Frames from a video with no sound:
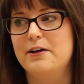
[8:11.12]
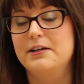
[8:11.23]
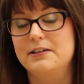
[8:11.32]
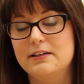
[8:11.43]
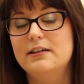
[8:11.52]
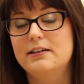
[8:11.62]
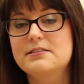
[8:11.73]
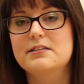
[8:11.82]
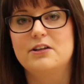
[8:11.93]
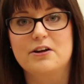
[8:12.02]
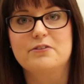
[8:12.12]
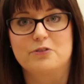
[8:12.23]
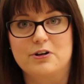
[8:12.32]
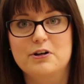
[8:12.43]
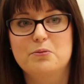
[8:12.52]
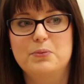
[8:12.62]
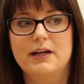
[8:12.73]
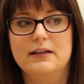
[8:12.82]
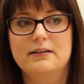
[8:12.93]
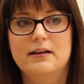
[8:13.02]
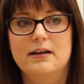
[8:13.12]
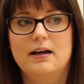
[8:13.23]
it is a lot of work, but